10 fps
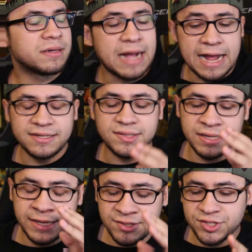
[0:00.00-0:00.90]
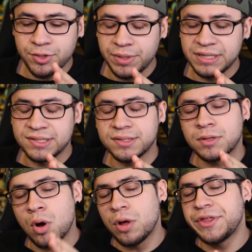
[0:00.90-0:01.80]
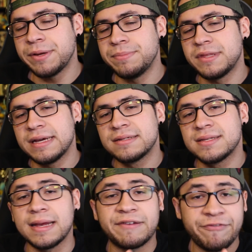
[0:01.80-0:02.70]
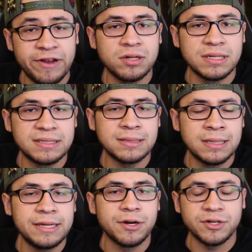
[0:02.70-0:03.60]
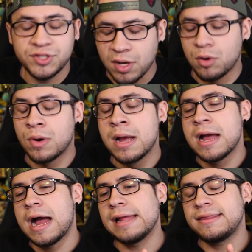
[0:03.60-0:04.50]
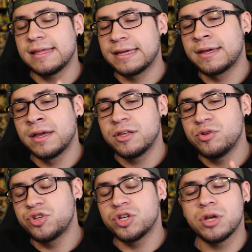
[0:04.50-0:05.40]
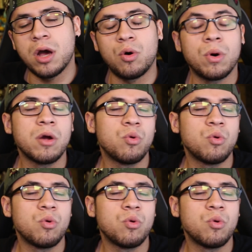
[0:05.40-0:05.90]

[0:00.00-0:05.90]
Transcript: Guys, his students called him things like fearless leader, so I think you should know